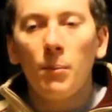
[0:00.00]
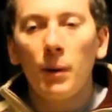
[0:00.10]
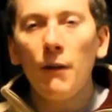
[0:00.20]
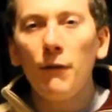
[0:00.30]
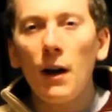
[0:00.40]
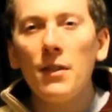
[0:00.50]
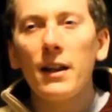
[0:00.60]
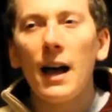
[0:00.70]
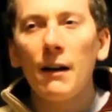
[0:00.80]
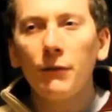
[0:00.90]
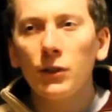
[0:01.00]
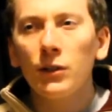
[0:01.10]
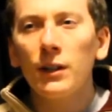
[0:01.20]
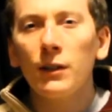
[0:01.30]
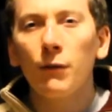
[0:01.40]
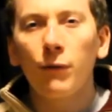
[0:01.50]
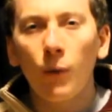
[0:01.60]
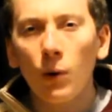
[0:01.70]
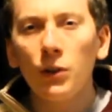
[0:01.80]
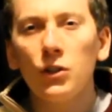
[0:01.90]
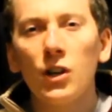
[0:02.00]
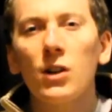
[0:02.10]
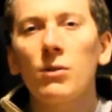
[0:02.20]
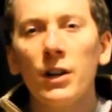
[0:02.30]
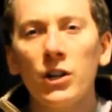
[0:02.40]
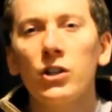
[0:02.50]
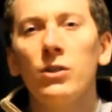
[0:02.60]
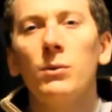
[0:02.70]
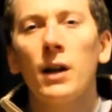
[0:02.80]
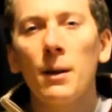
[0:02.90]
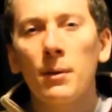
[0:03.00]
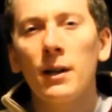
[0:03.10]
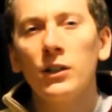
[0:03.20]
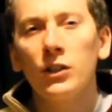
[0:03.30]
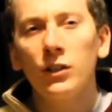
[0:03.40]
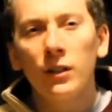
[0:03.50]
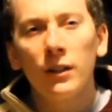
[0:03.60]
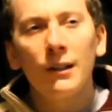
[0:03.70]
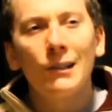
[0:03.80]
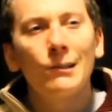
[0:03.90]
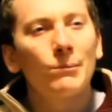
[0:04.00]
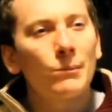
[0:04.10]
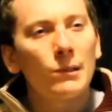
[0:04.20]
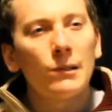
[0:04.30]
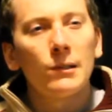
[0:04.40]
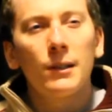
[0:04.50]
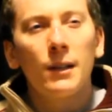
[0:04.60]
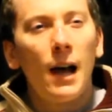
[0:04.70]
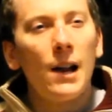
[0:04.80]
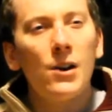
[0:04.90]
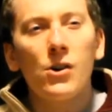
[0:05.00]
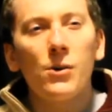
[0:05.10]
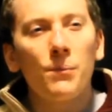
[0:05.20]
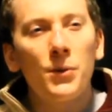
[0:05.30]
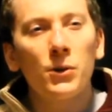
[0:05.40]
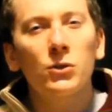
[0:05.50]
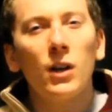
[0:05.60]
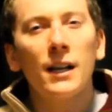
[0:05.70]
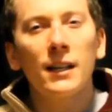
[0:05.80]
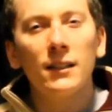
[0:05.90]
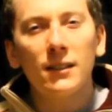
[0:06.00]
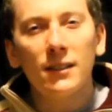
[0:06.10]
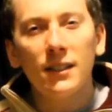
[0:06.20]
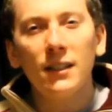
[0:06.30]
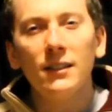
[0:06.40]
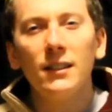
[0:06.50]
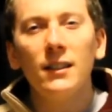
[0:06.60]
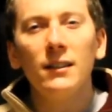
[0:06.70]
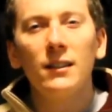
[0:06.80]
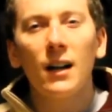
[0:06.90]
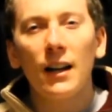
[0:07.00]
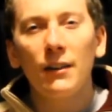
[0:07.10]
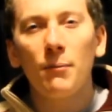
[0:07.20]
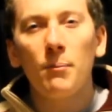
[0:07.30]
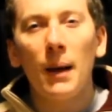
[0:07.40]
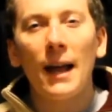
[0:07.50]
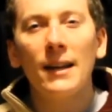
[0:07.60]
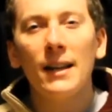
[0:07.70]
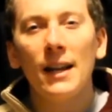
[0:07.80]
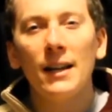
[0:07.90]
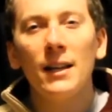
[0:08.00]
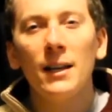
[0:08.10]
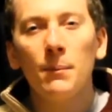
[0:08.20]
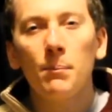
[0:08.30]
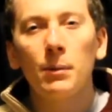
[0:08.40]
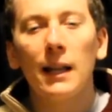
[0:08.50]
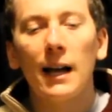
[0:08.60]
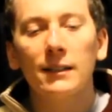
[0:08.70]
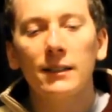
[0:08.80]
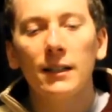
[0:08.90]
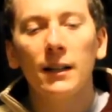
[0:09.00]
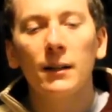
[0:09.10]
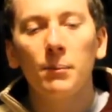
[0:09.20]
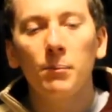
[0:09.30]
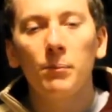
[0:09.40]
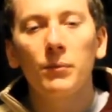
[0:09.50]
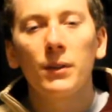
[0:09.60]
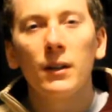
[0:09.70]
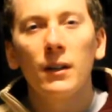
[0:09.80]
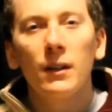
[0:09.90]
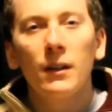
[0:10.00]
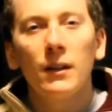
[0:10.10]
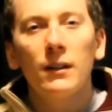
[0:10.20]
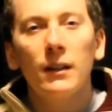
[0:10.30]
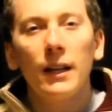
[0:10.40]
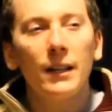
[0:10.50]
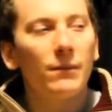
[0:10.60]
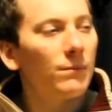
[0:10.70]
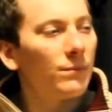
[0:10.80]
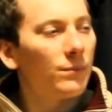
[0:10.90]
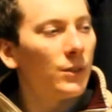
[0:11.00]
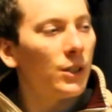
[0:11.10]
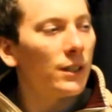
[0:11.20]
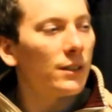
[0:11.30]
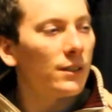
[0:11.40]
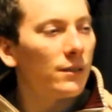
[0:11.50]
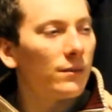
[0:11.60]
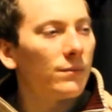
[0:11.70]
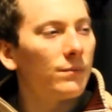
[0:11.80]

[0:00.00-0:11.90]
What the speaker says: But I find that after, in the fourth generation when I pitch, I don't know, there's a consistent kind of band-aidy plastic, like, just,